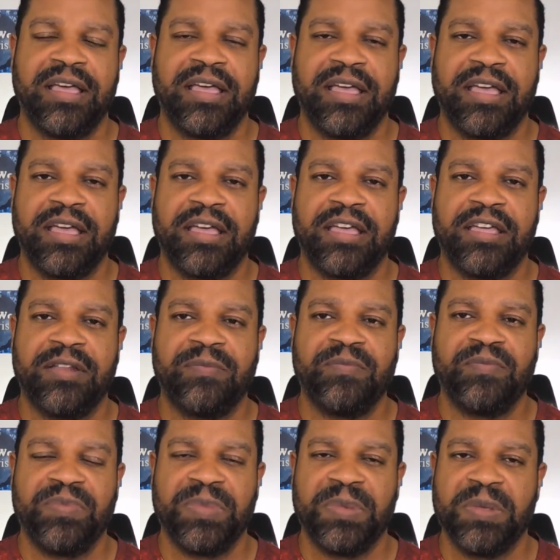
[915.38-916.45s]

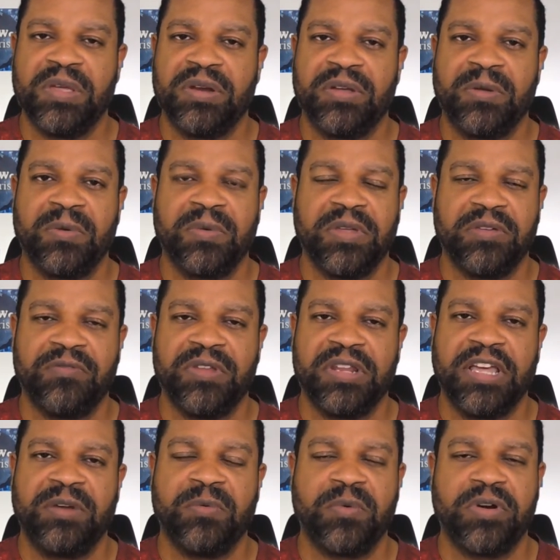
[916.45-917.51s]
And, you know, if it
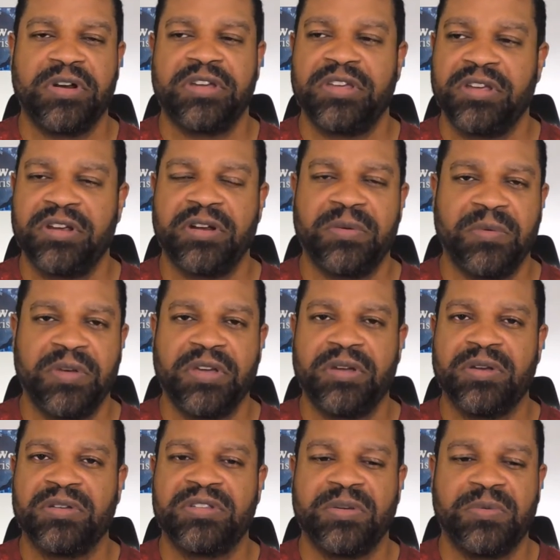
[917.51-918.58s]
doesn't work here, we can
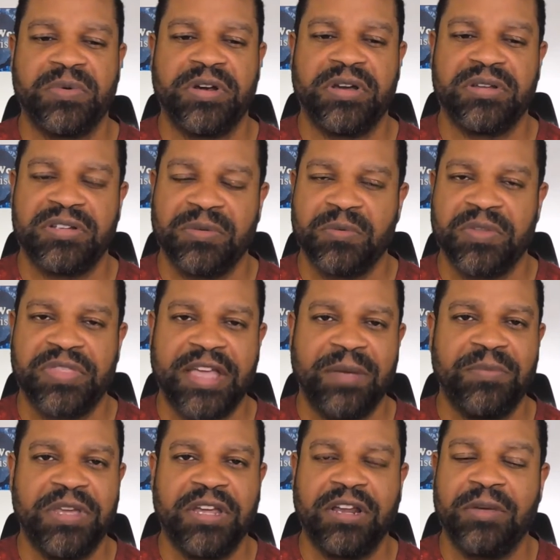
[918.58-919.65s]
go somewhere else. And with
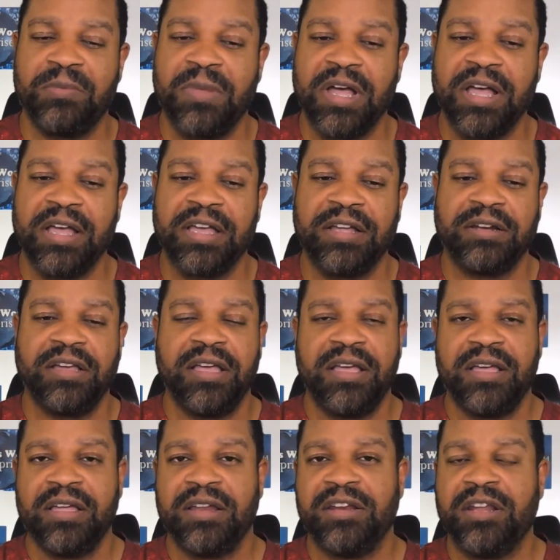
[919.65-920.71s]
that being in mind,
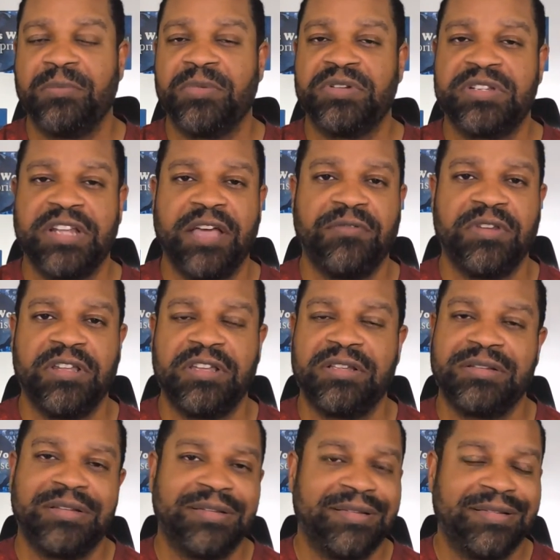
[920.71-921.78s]
number seven
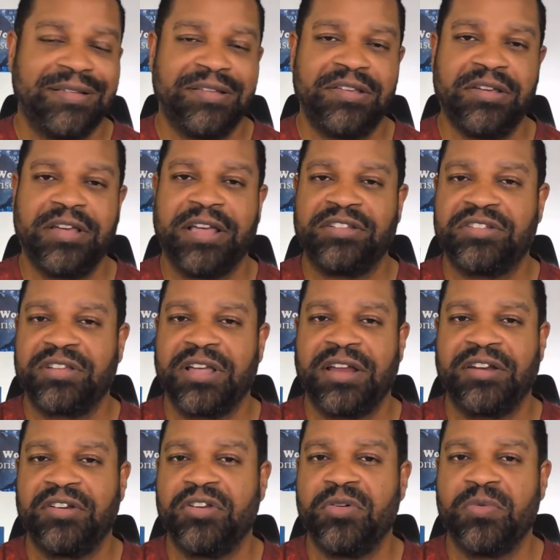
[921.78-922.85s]
is you guys got
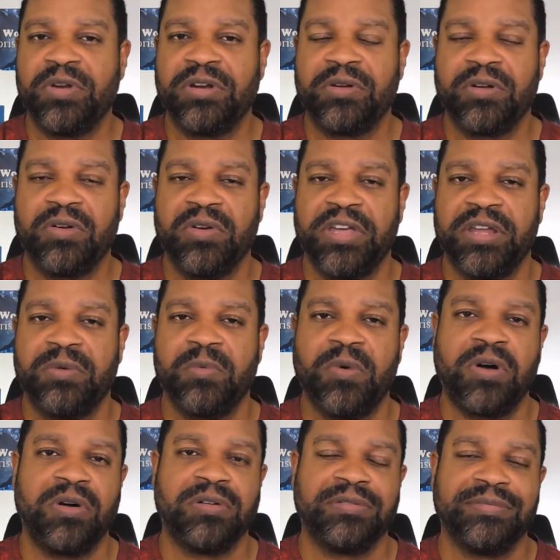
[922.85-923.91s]
to know when to go ahead and
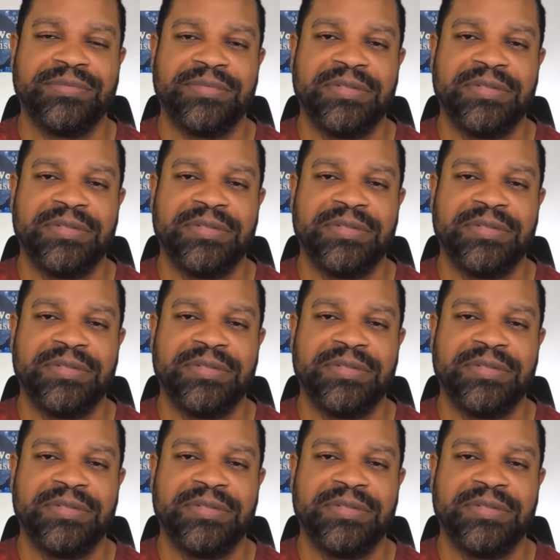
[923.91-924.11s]
walk.